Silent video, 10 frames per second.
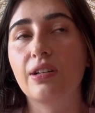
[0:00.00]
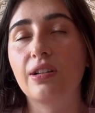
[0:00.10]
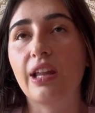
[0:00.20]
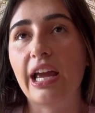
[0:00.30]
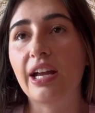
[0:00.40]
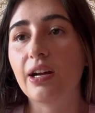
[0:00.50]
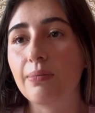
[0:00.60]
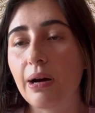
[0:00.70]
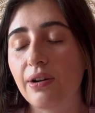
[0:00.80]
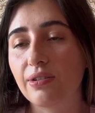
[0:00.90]
like
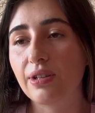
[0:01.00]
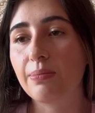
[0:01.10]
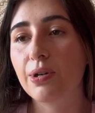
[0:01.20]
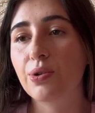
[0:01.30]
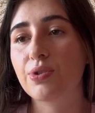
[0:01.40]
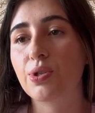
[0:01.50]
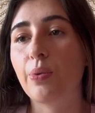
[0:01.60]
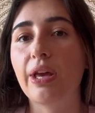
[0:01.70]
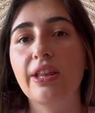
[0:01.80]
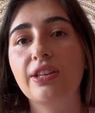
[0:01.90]
about the book was the
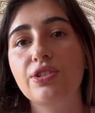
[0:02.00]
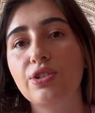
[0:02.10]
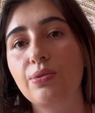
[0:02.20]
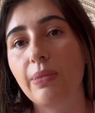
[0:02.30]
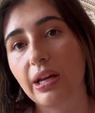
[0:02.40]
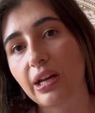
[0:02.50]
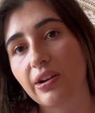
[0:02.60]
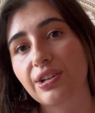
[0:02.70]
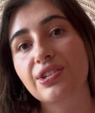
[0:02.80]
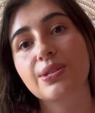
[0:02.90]
way that the two main
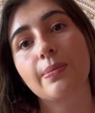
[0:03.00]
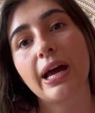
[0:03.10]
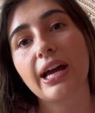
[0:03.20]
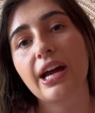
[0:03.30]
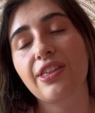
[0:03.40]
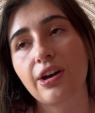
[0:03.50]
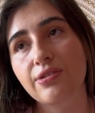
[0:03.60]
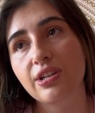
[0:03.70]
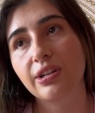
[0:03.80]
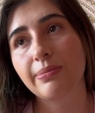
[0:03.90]
characters met. I thought it
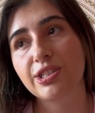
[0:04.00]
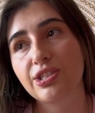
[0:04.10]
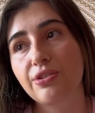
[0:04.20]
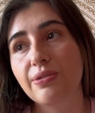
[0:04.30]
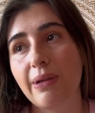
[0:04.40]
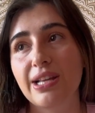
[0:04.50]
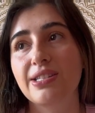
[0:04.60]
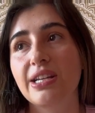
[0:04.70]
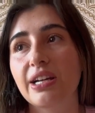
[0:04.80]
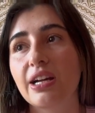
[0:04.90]
was a little bit too
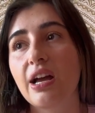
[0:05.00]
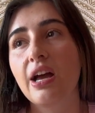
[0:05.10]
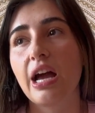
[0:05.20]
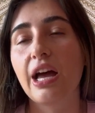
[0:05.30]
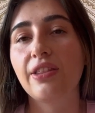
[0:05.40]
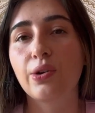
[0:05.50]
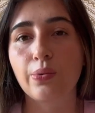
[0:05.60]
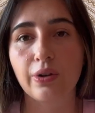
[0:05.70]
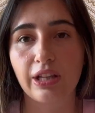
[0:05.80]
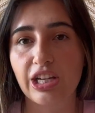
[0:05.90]
domestic and their
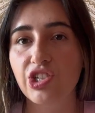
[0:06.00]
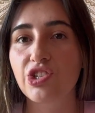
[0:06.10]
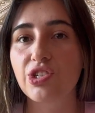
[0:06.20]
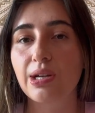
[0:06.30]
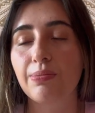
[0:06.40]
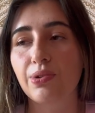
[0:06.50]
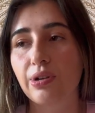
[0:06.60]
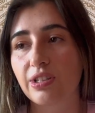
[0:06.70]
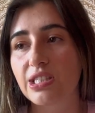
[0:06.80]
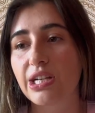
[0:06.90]
relationship
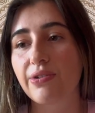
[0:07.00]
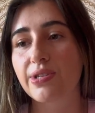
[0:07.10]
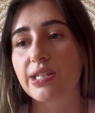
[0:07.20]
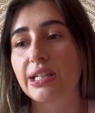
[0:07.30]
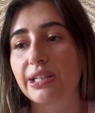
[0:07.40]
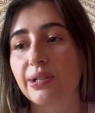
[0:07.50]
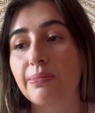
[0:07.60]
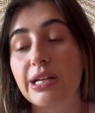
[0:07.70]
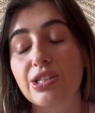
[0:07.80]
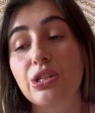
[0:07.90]
throughout the series was a little
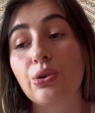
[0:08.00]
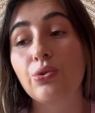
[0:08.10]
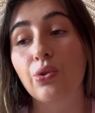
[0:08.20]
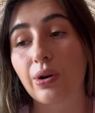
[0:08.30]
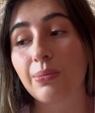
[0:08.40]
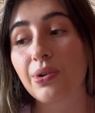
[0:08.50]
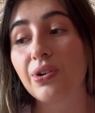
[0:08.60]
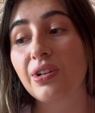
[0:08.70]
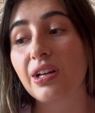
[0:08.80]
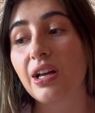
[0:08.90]
bit too
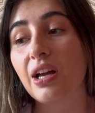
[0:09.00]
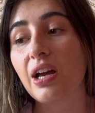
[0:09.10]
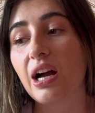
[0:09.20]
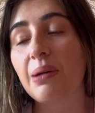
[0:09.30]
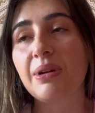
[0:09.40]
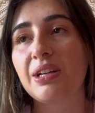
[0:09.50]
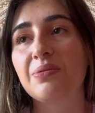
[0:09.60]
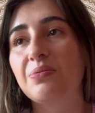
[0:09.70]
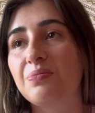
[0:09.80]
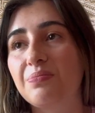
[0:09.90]
normal. I
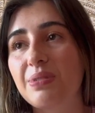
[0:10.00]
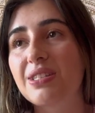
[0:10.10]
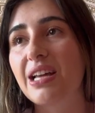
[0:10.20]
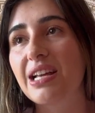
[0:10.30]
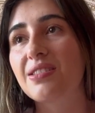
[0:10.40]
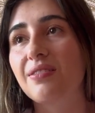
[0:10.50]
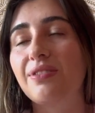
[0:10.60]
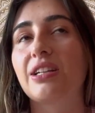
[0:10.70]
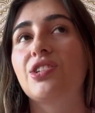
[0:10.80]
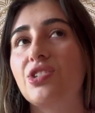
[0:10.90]
mean, besides the
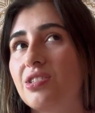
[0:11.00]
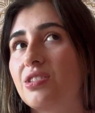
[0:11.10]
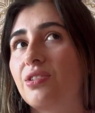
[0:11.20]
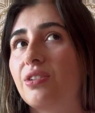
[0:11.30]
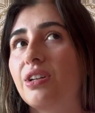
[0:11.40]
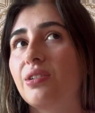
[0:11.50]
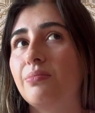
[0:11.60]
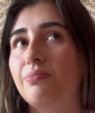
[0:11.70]
fact that she's a serial killer,